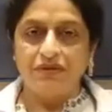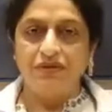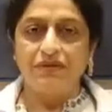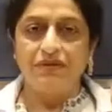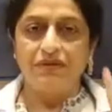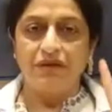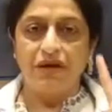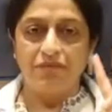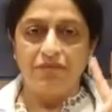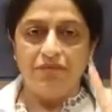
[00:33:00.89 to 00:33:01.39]

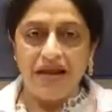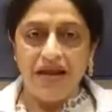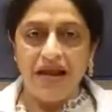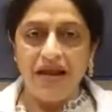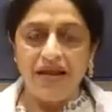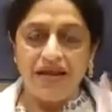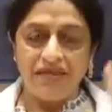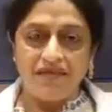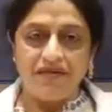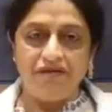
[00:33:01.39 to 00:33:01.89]
the
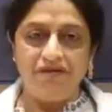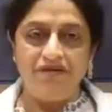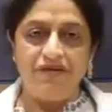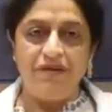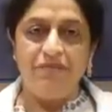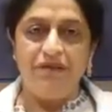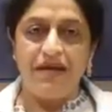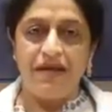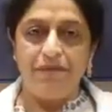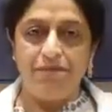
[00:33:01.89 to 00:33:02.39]
male and the
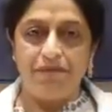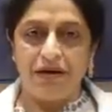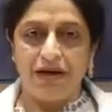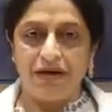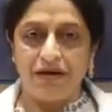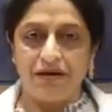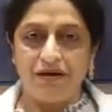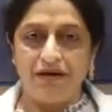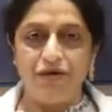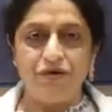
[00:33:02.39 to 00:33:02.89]
female
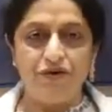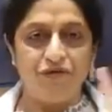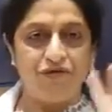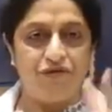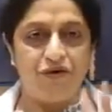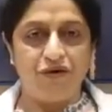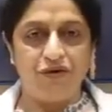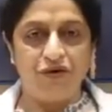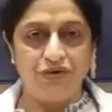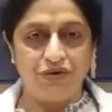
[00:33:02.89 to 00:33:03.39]
partner to
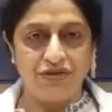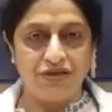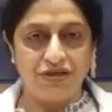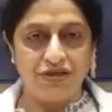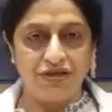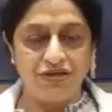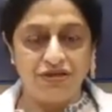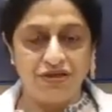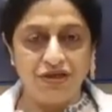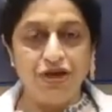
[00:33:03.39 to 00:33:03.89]
follow
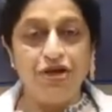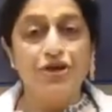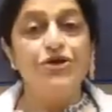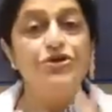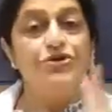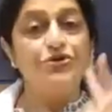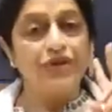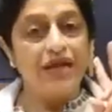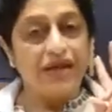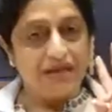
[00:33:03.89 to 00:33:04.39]
this
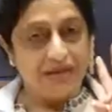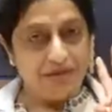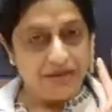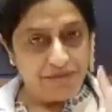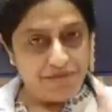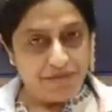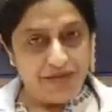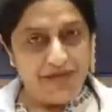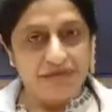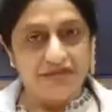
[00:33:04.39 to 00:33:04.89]
to get the
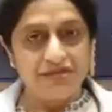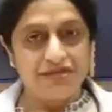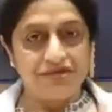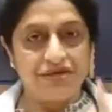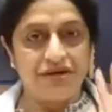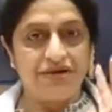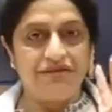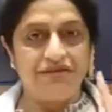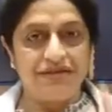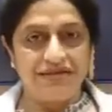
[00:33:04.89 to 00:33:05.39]
best
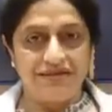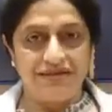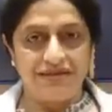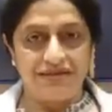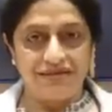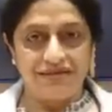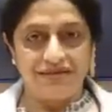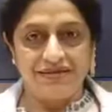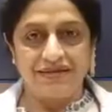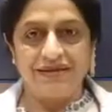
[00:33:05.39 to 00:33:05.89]

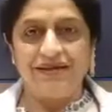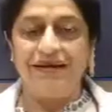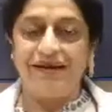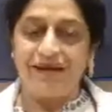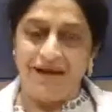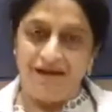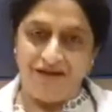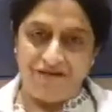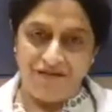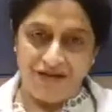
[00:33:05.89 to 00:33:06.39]
results in
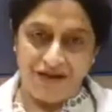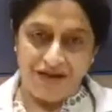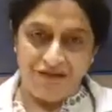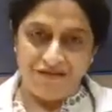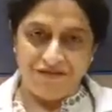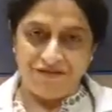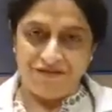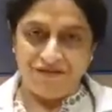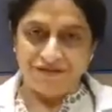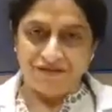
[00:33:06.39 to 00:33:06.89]

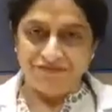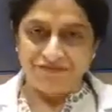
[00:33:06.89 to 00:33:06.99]
IVF.